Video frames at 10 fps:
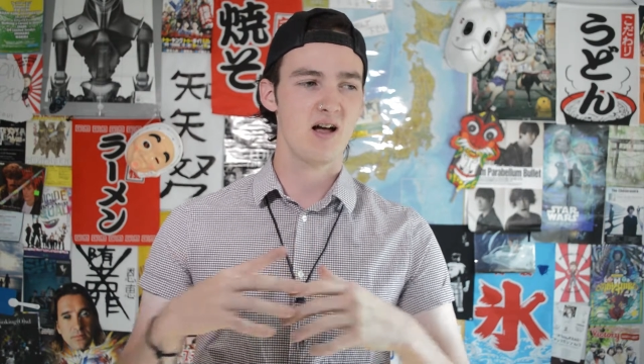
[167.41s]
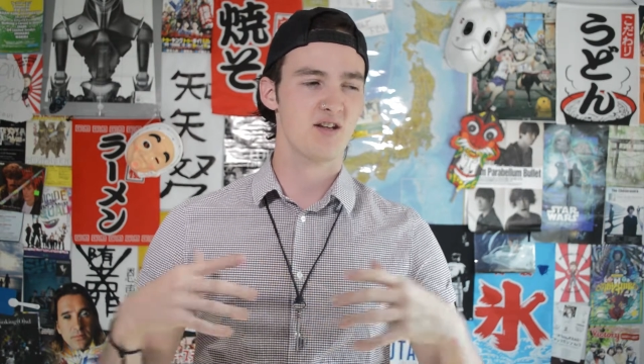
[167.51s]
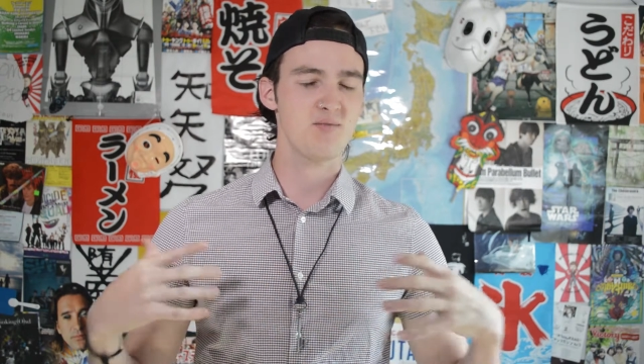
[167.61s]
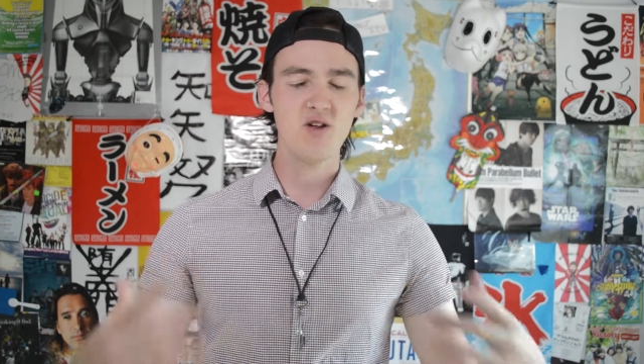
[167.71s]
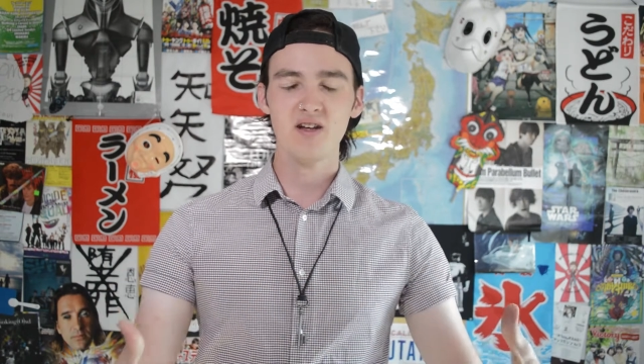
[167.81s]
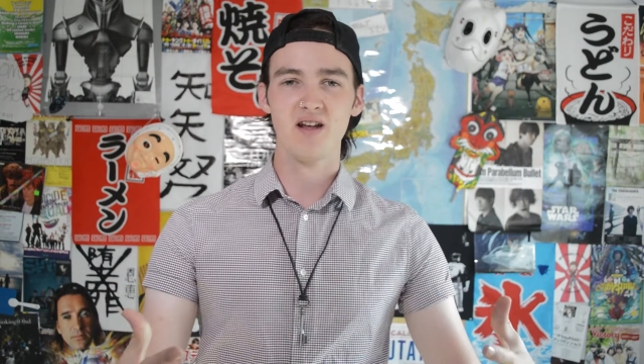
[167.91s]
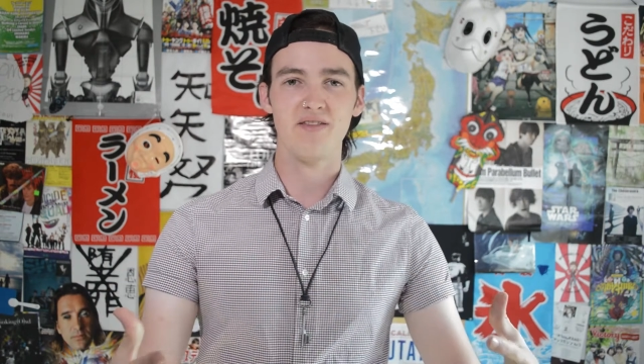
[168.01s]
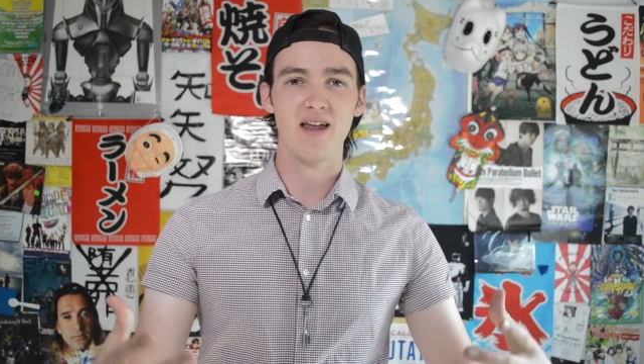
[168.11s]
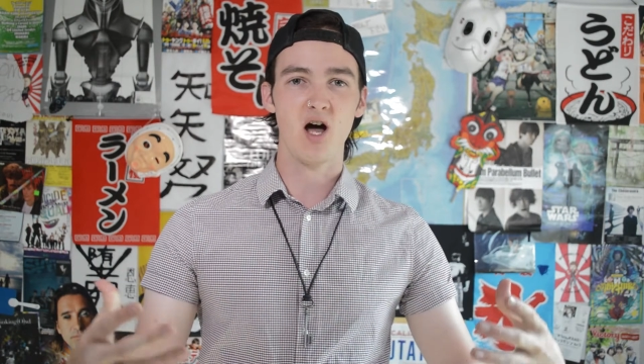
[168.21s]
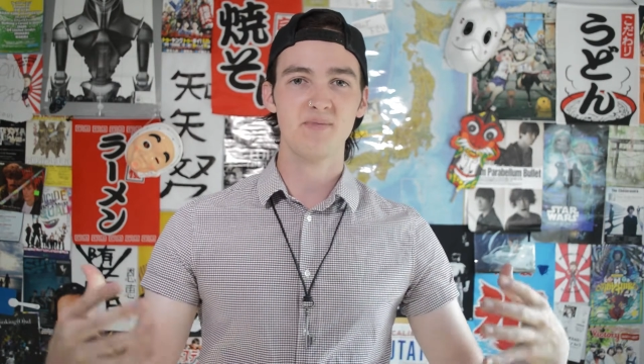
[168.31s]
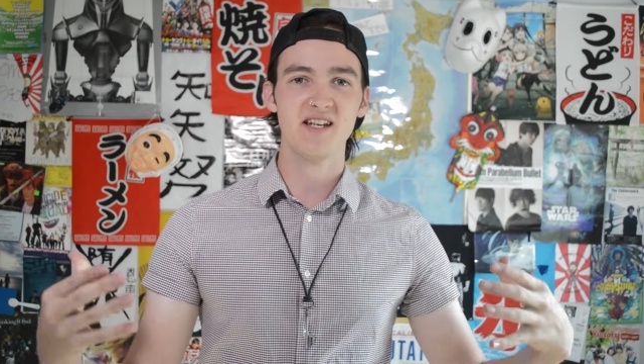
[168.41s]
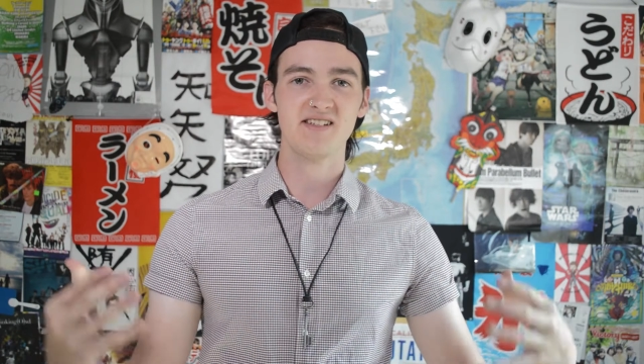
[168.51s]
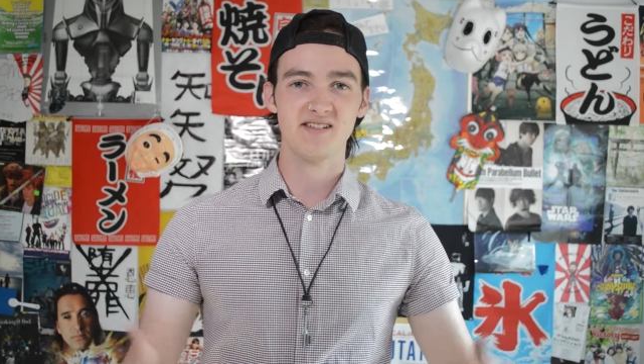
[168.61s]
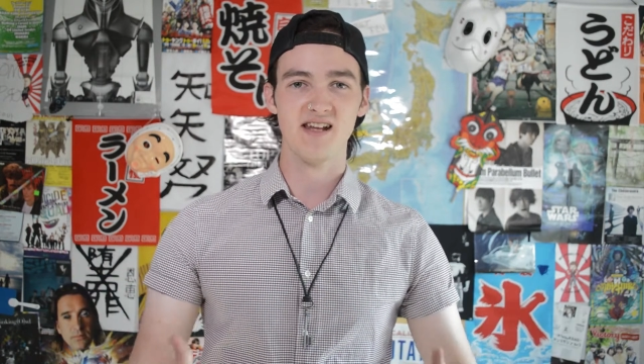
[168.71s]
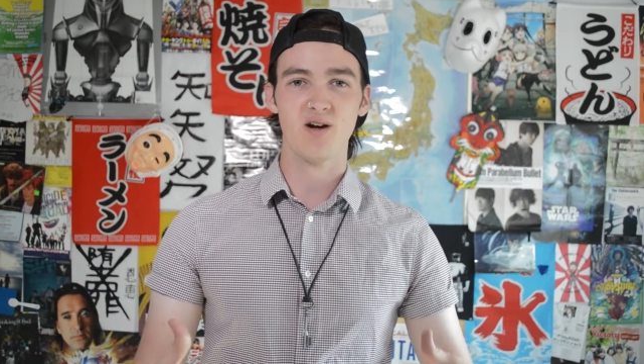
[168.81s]
community that
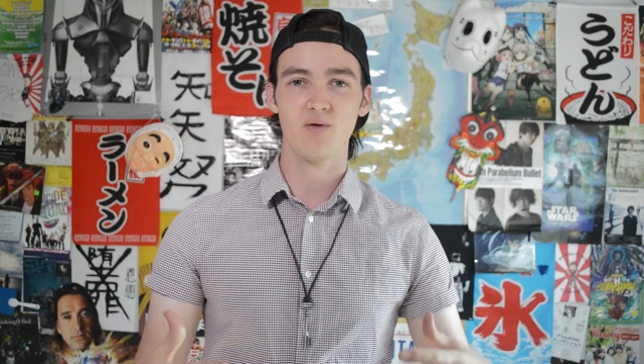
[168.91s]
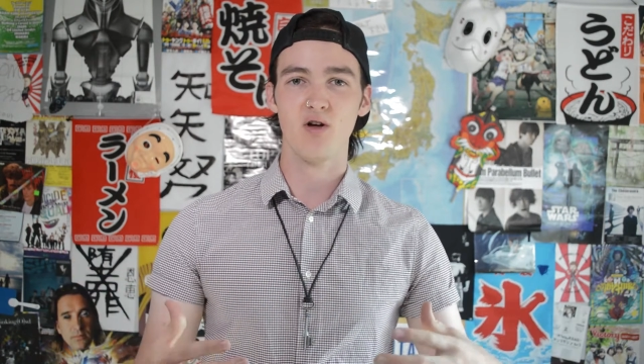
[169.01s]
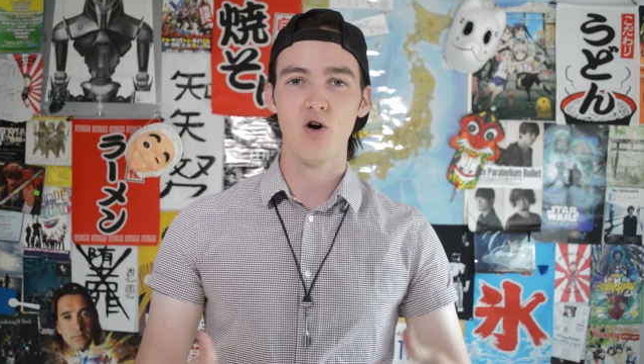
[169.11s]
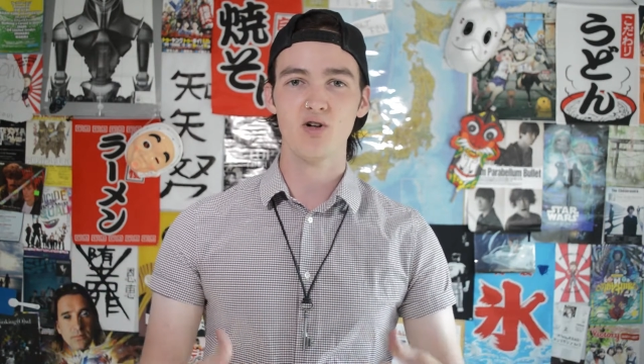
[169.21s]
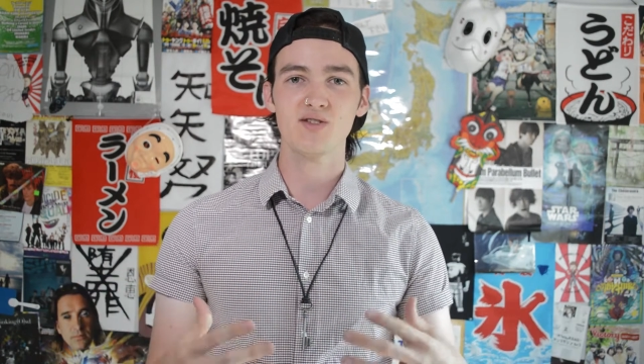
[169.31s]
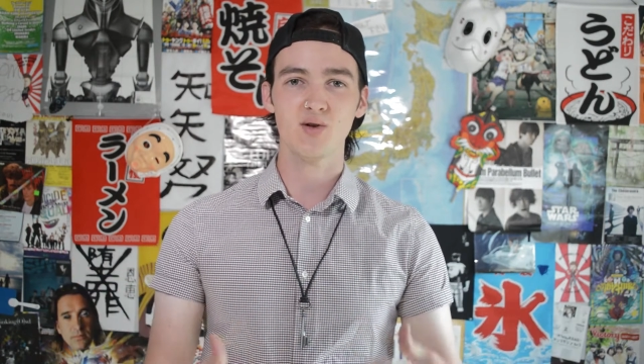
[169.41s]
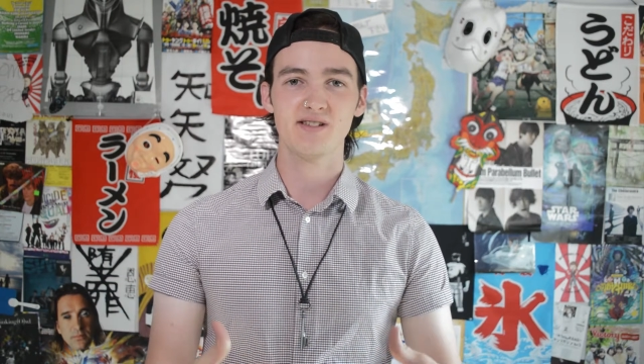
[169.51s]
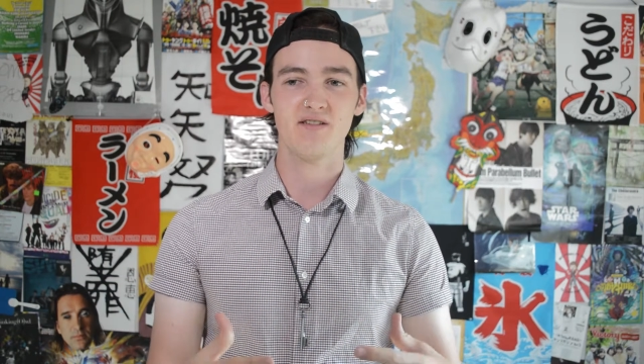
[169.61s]
updates a deck with all sorts